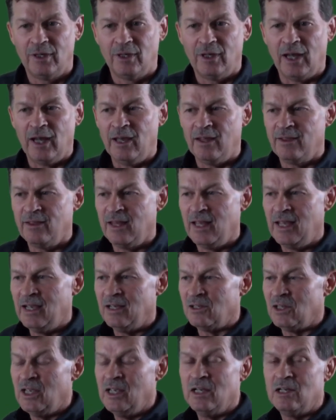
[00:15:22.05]
And
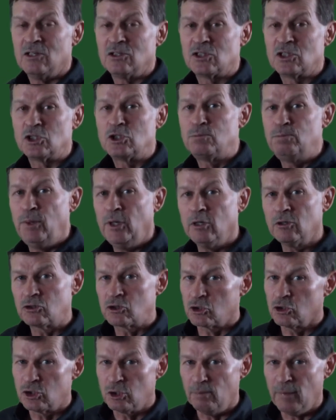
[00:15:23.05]
it is a
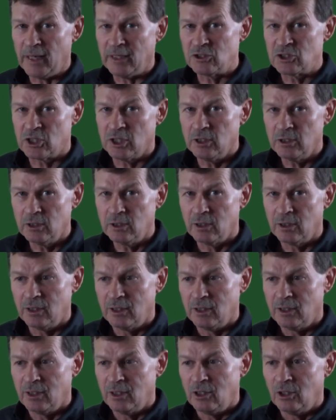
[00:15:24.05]
spiritual dimension
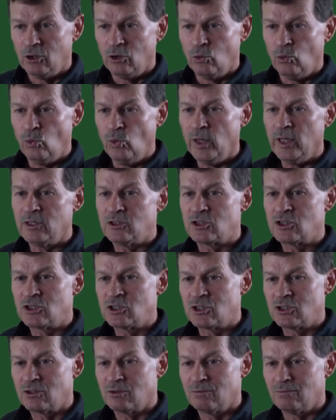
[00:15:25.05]
which